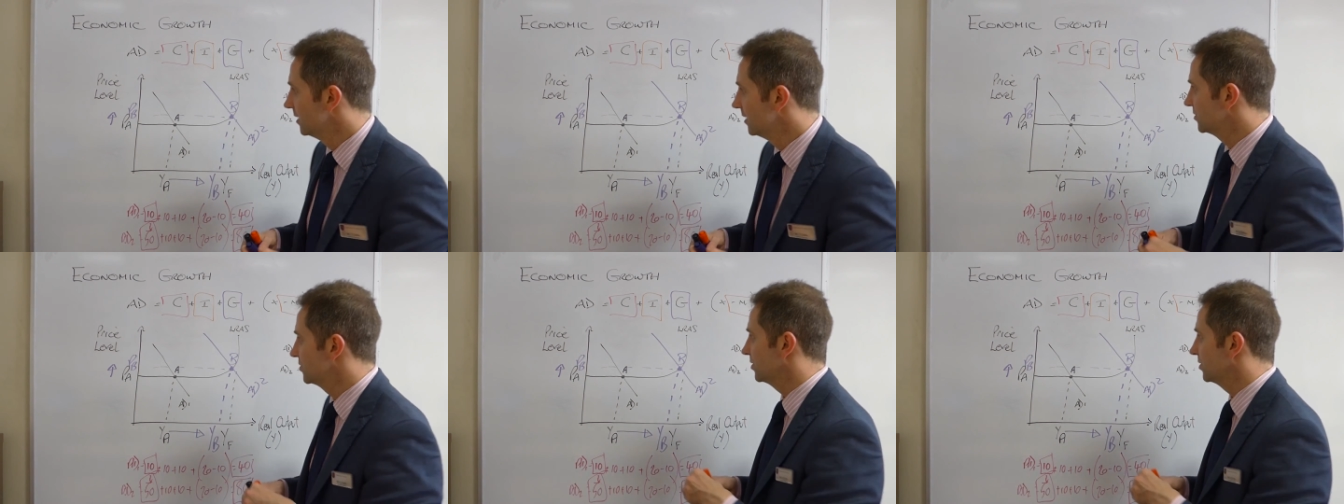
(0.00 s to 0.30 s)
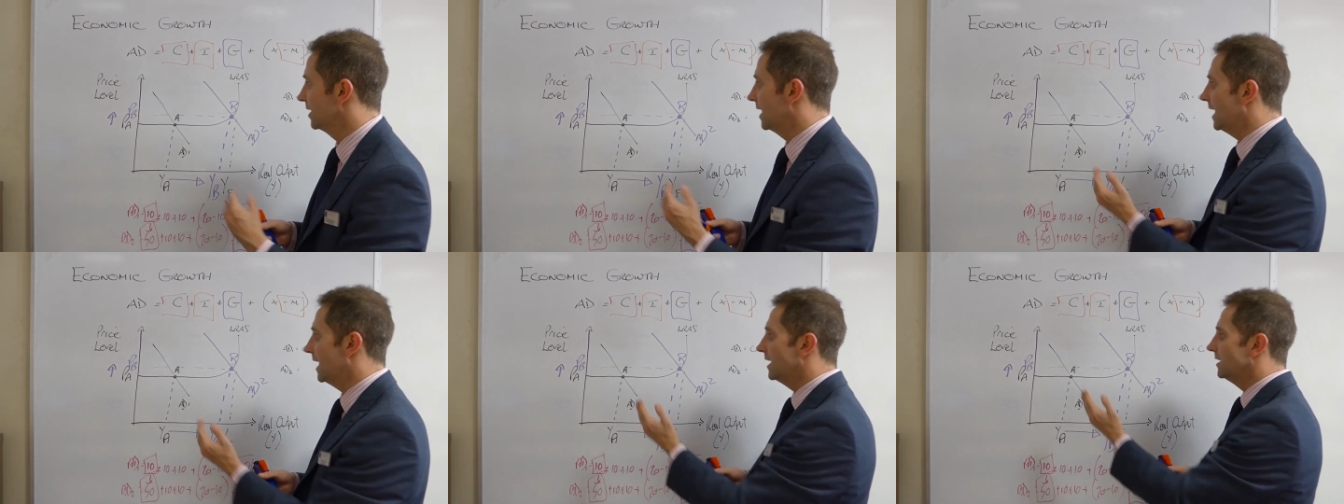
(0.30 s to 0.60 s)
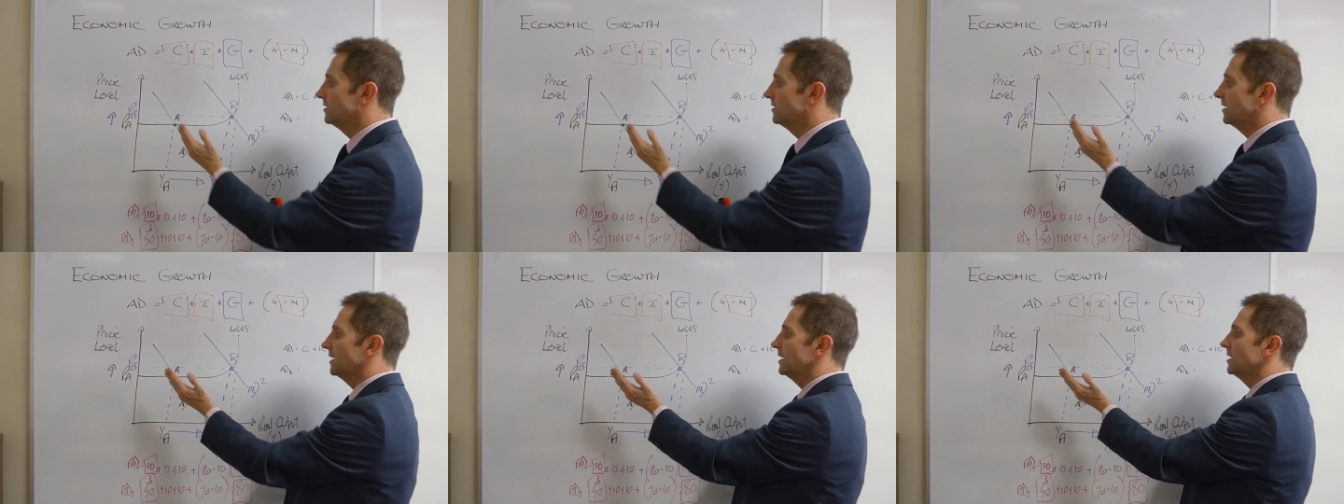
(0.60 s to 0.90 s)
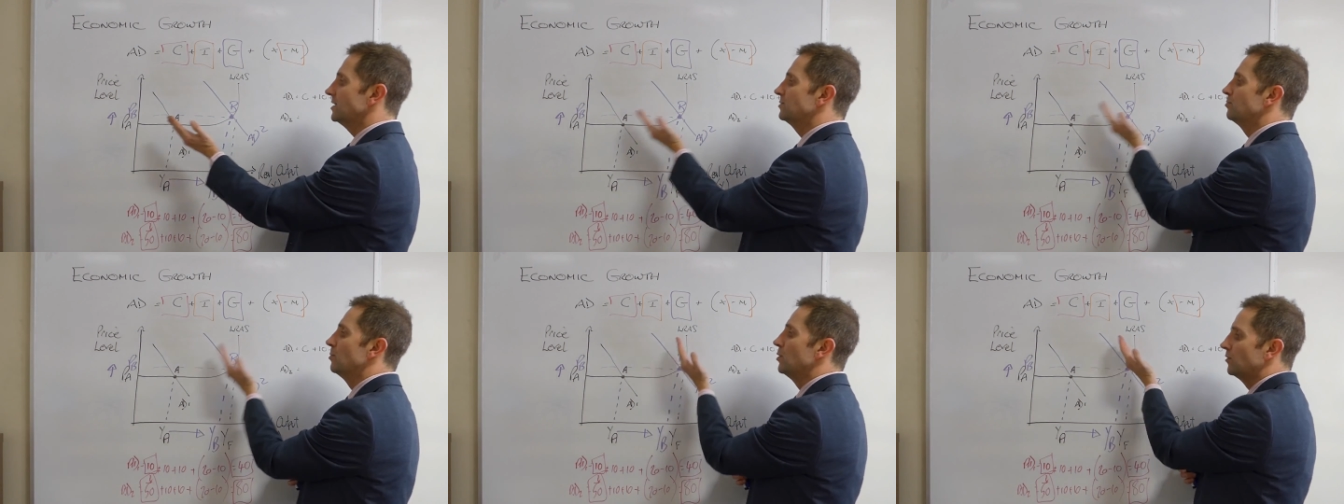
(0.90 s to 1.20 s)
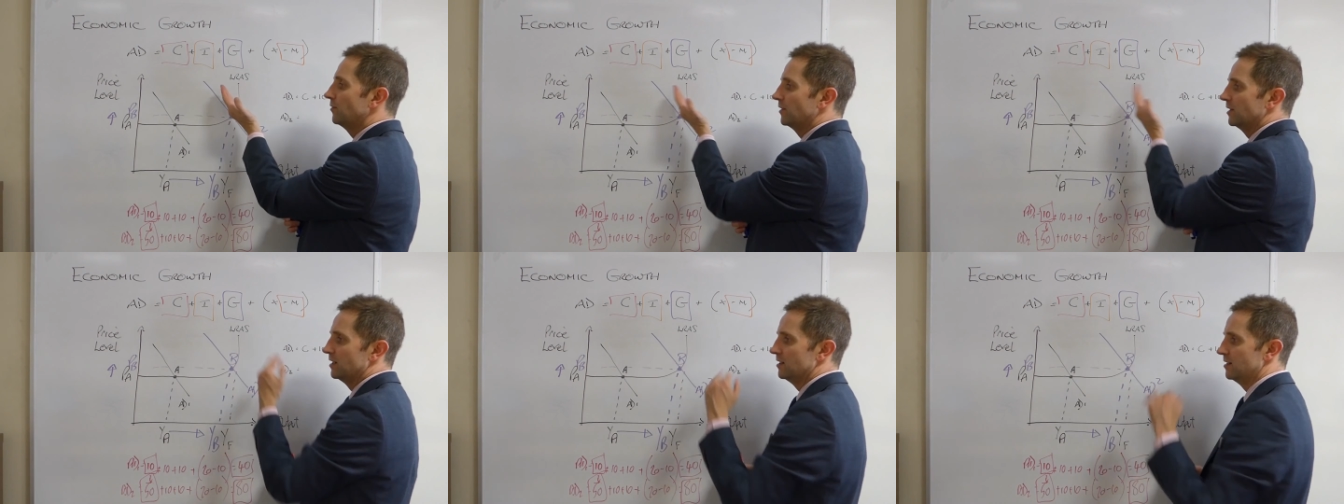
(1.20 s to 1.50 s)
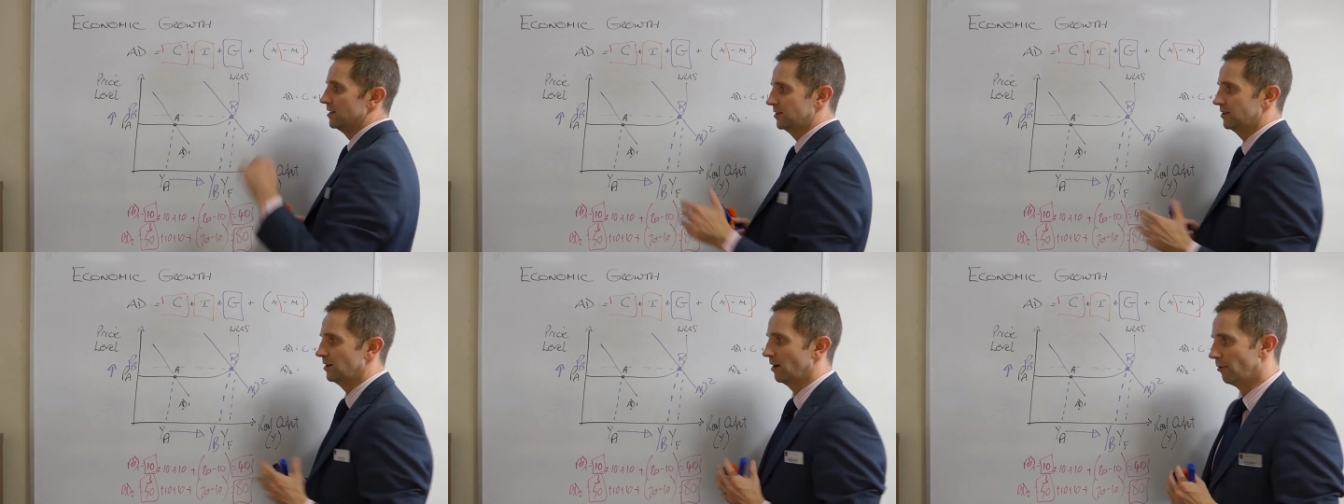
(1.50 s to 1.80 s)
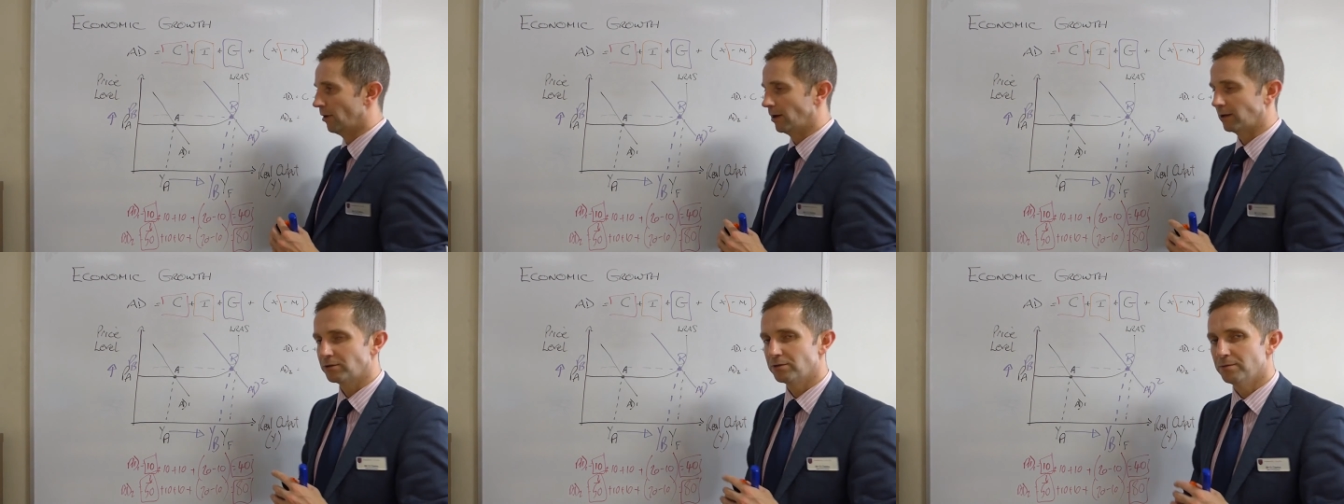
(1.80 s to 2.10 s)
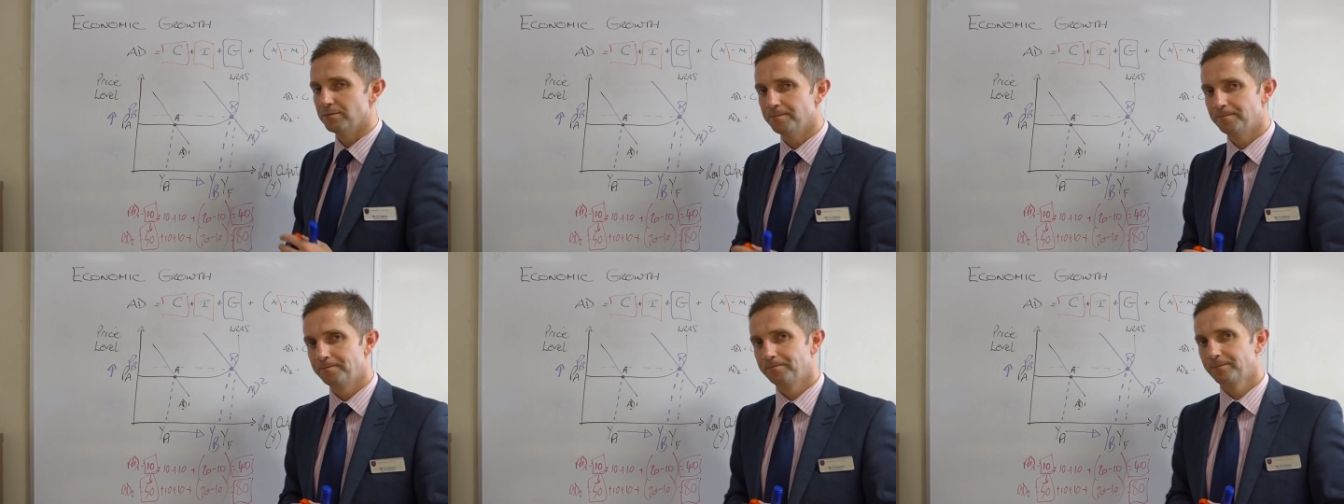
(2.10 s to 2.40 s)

so that AD is moving in this direction.